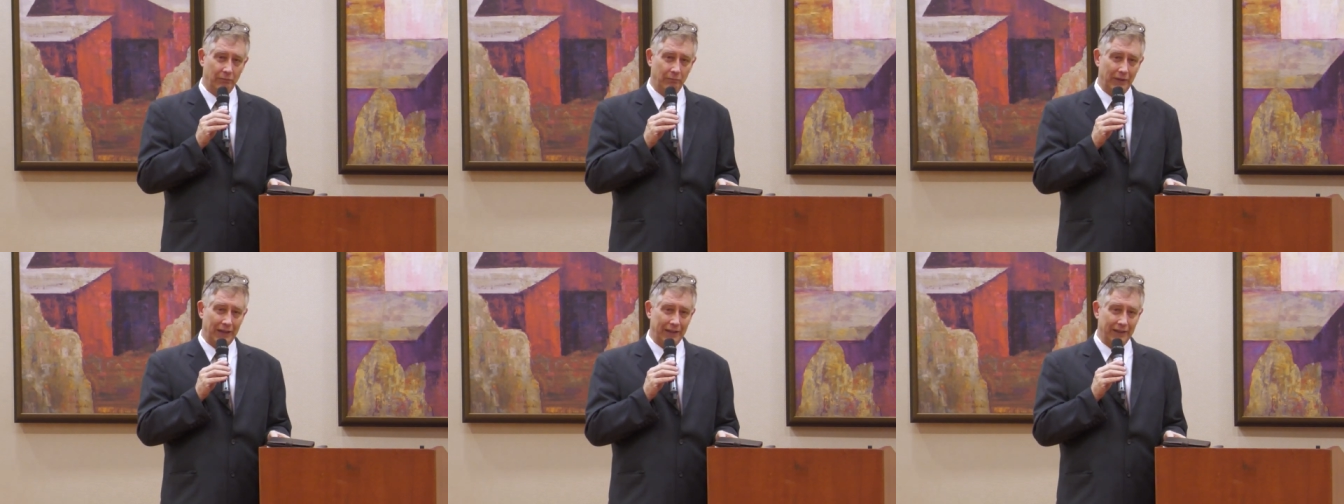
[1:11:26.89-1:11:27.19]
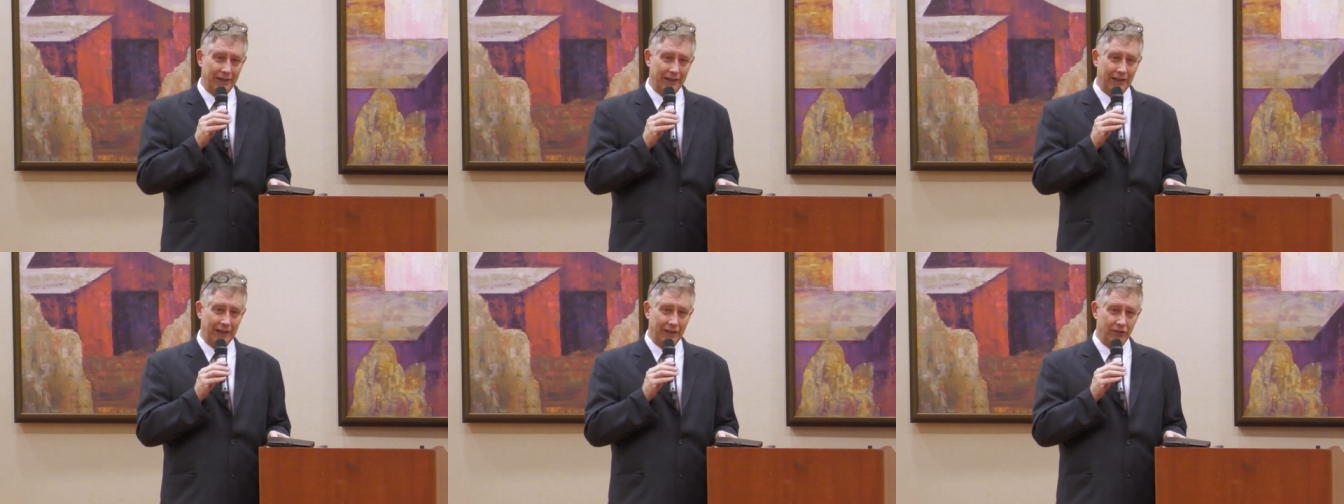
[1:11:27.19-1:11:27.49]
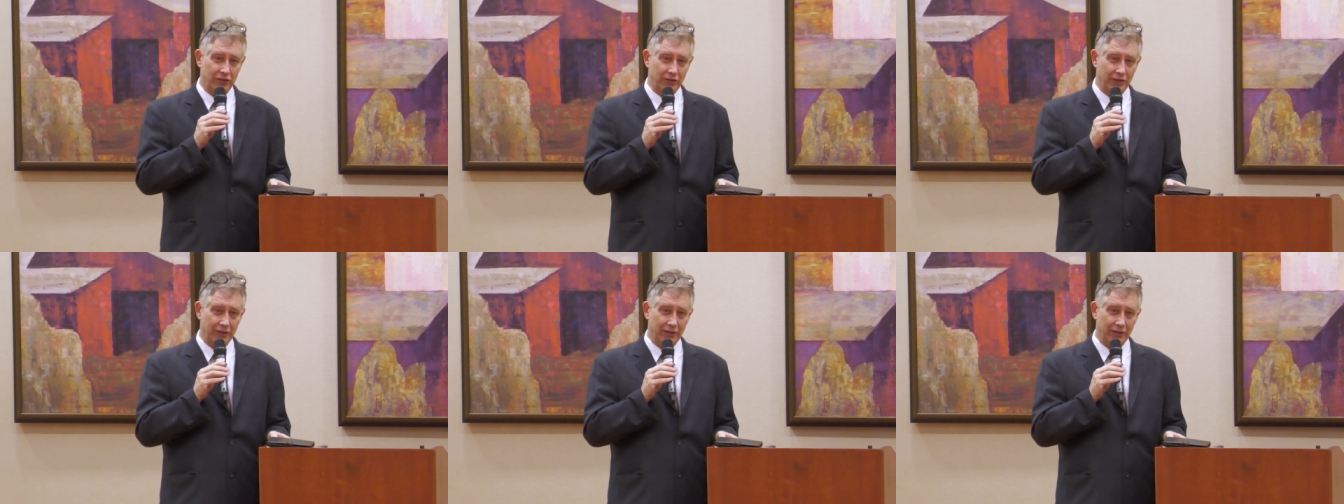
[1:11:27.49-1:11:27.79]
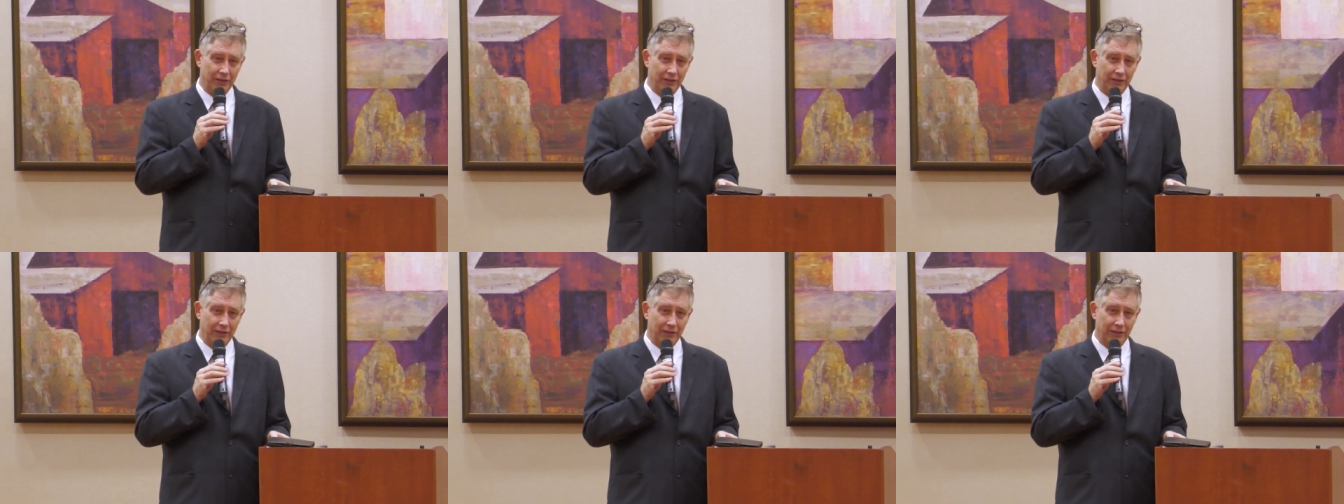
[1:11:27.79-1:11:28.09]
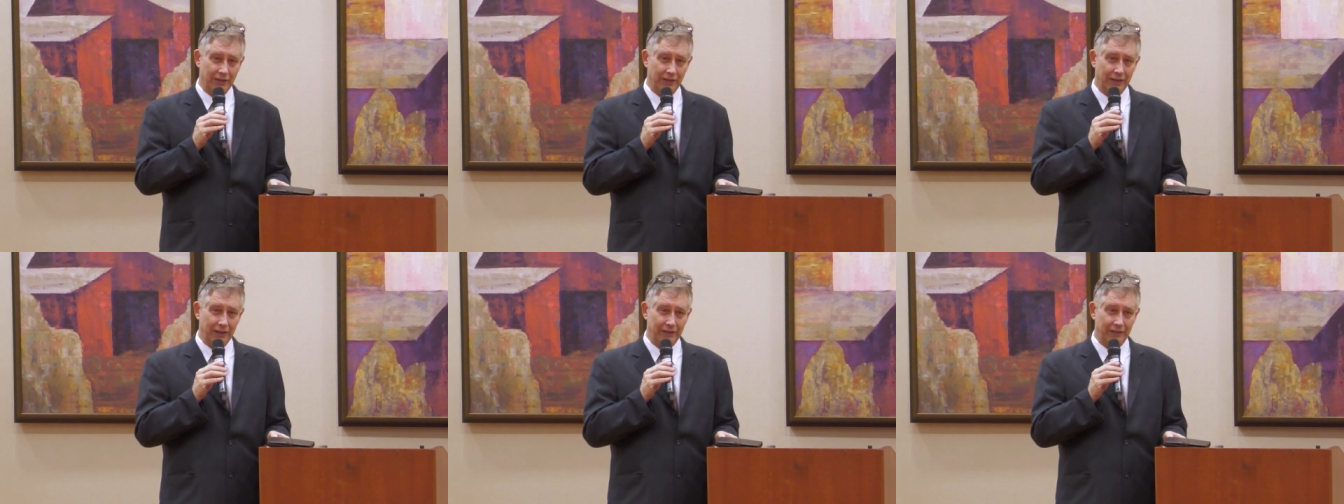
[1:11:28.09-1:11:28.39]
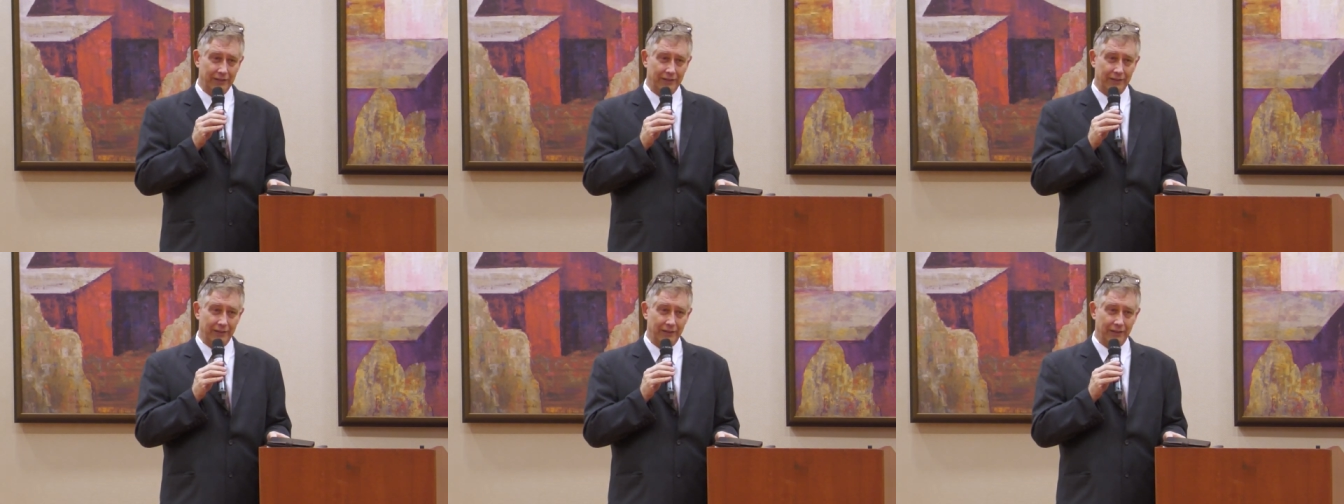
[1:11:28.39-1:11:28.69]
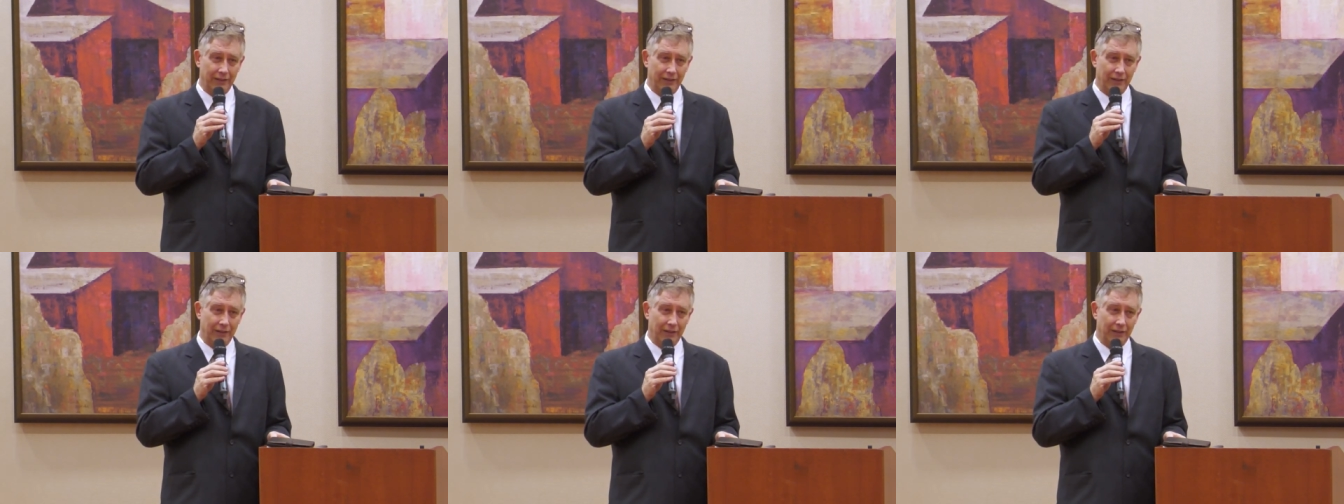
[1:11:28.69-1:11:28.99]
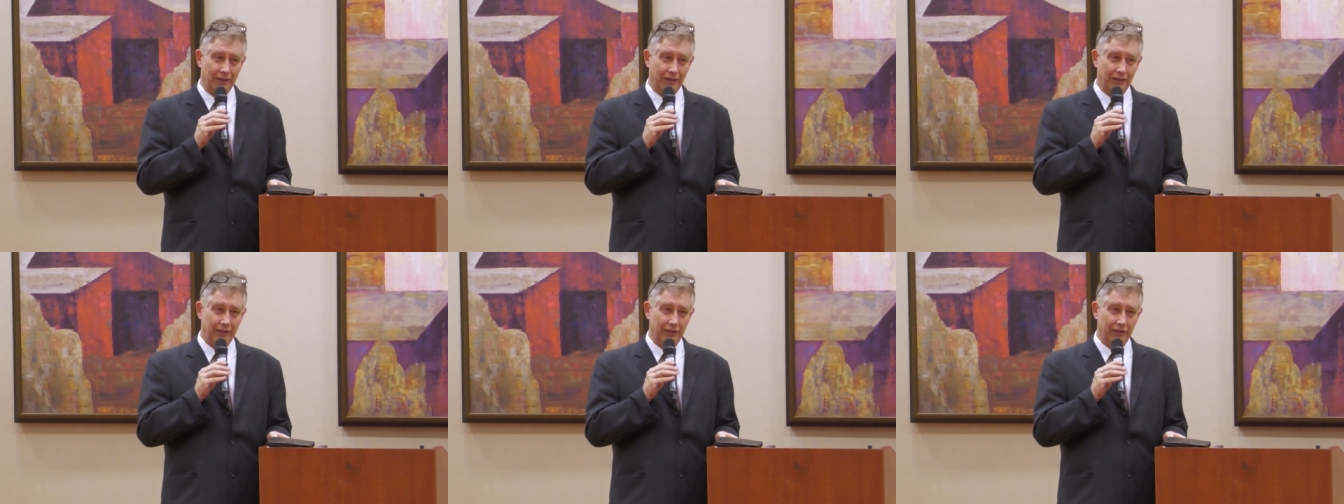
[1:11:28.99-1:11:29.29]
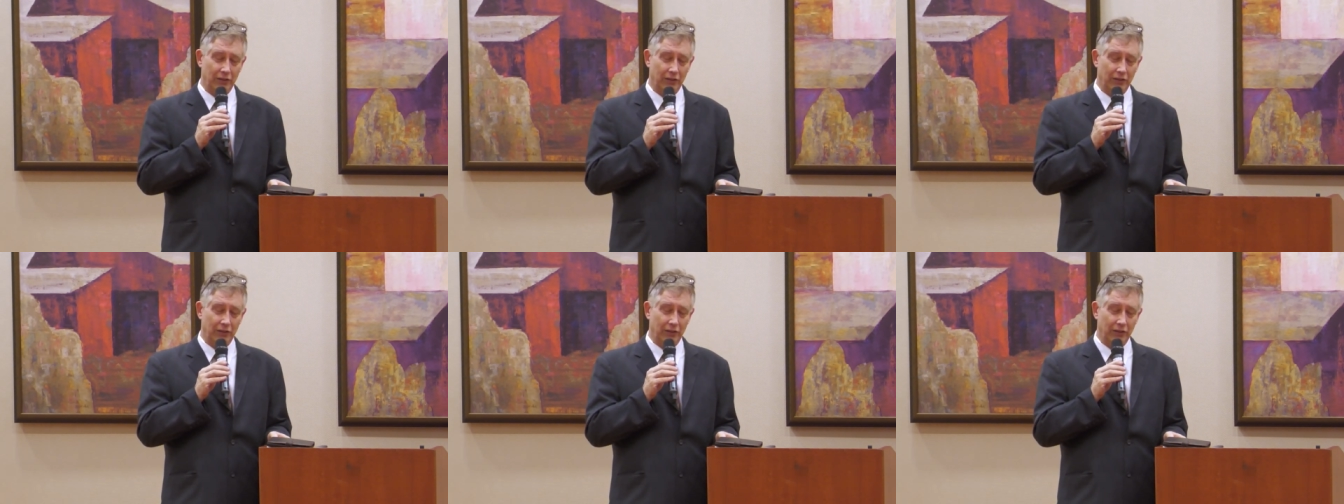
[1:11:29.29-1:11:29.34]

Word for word: medication that's uh,